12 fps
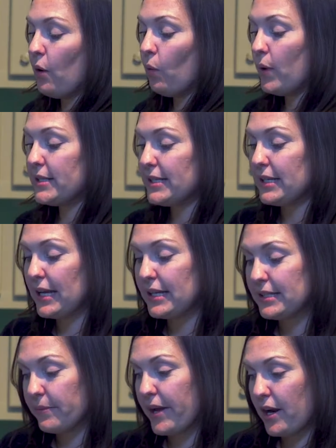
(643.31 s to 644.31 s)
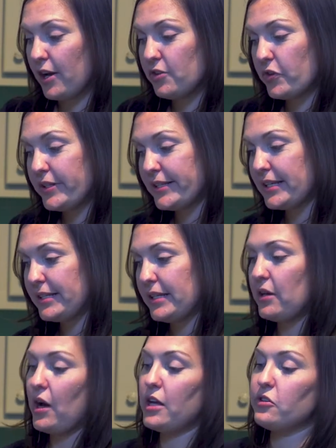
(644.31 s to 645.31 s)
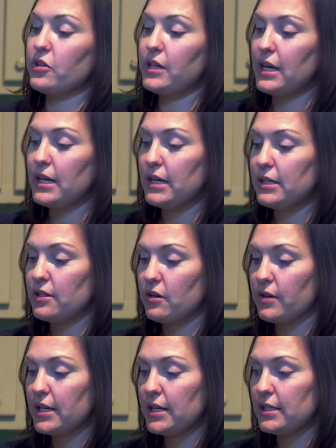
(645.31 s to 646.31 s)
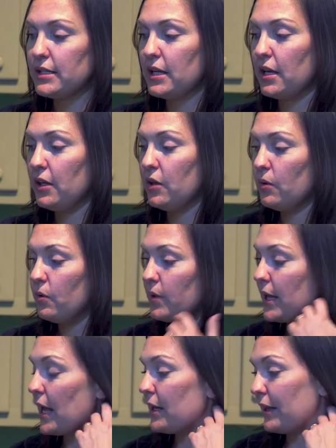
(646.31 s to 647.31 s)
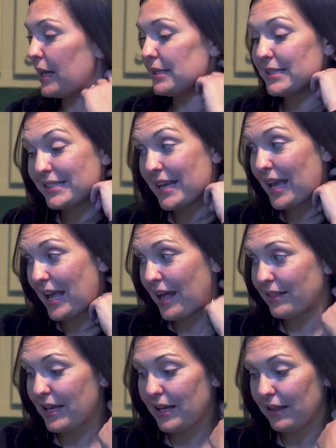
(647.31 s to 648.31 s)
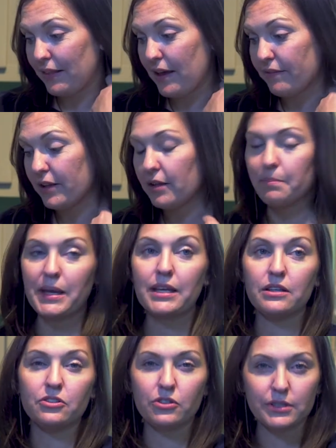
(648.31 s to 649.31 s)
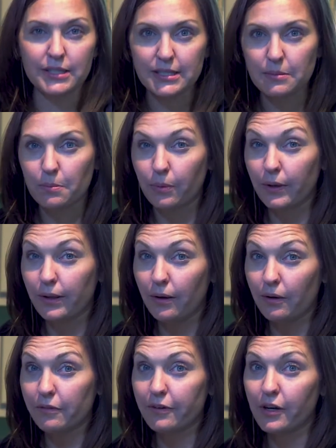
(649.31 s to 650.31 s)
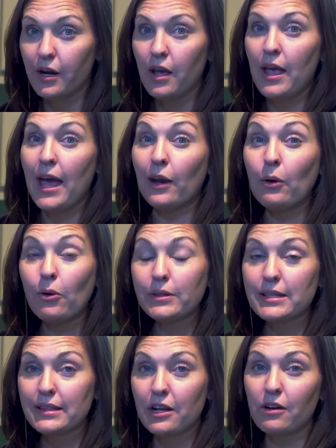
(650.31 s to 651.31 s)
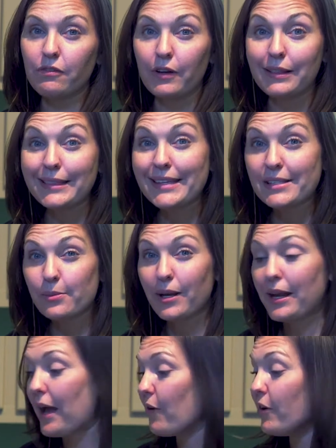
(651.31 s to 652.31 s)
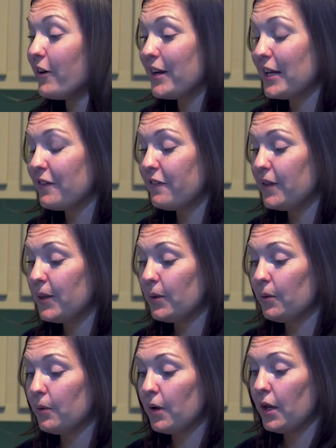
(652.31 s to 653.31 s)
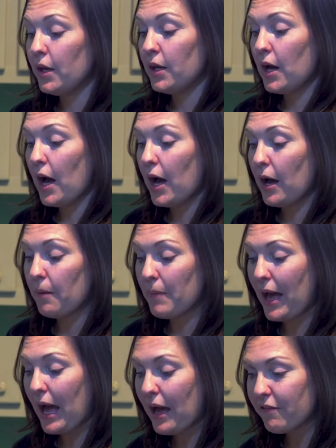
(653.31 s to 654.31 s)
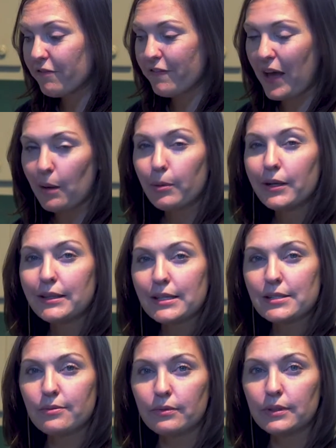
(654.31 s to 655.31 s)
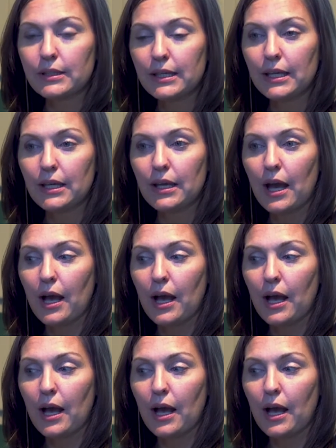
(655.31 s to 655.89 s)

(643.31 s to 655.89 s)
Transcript: once it hits about 160 to 180 degrees, you can let it stay at that level, making sure it doesn't boil over, and hold it there for at least 1 hour. If you have fabric that's really